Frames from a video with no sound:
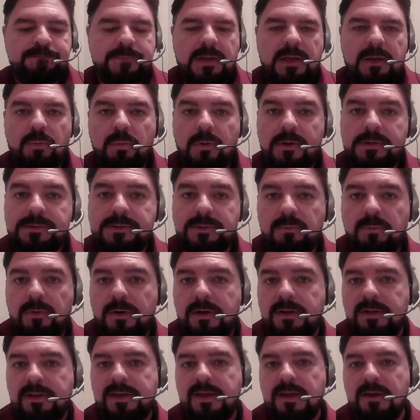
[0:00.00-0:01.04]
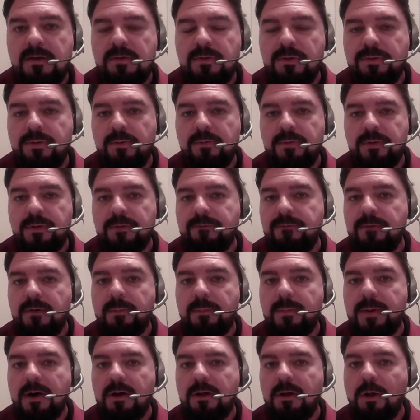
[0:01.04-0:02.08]
He wasn't really throwing the
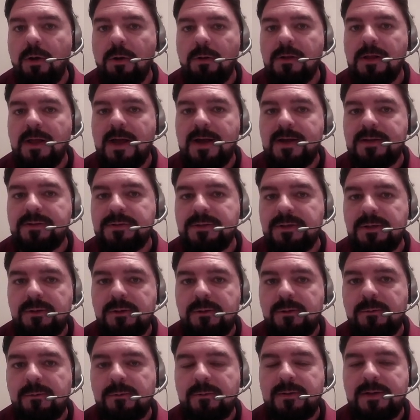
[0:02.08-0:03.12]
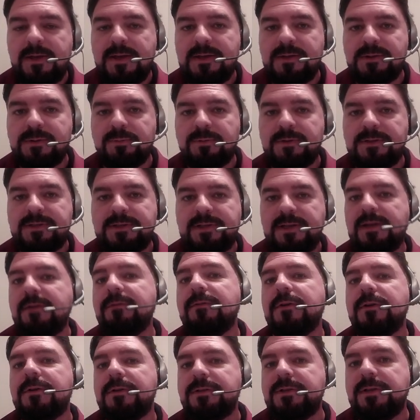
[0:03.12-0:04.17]
football a whole lot to his
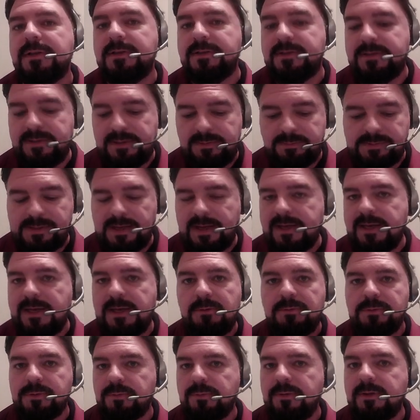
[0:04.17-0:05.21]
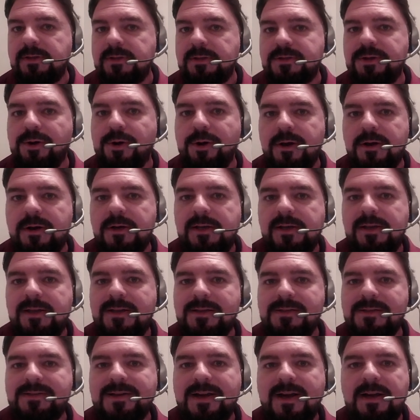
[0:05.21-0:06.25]
receivers. It seems like he was really targeting
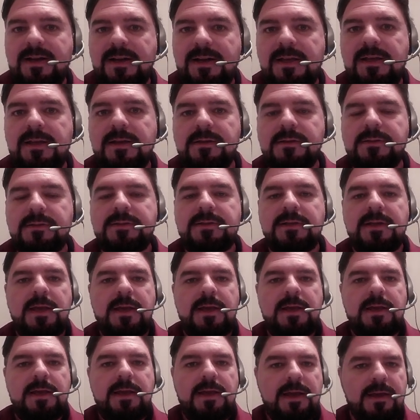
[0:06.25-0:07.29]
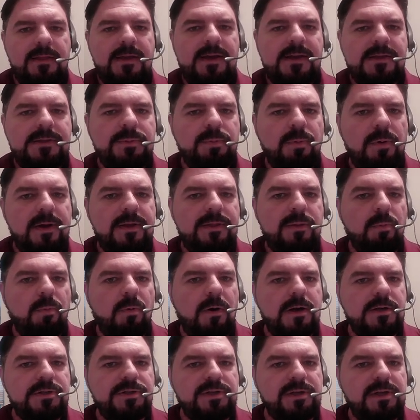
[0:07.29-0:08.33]
his tight ends. And that's what the
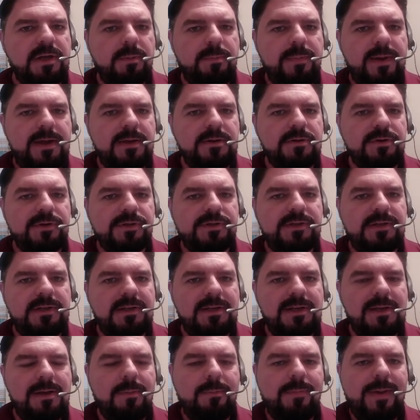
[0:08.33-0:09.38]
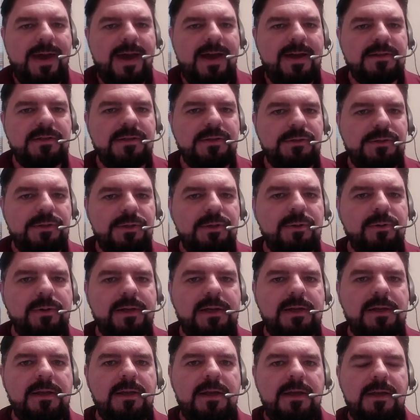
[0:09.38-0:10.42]
Washington Commanders need to get back to
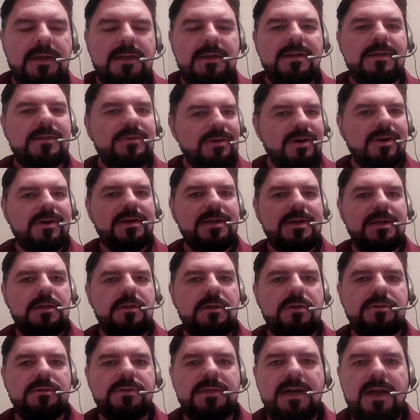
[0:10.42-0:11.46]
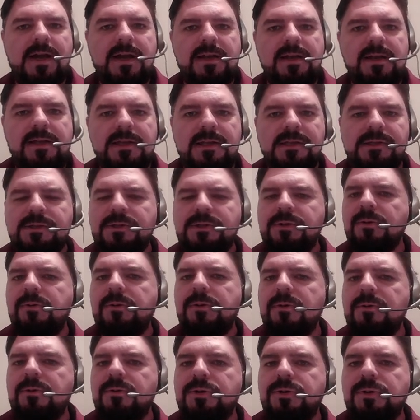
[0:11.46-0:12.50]
doing. Targeting those tight ends,
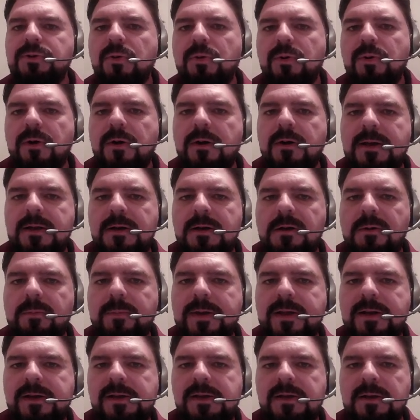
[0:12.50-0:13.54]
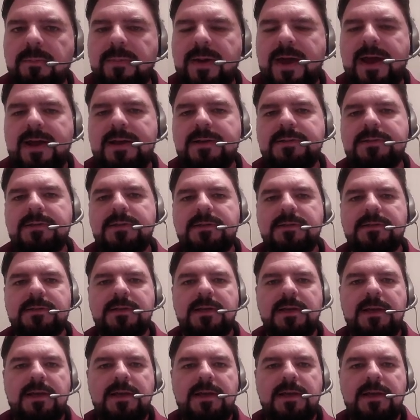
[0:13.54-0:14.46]
throwing those shorter intermediate passes,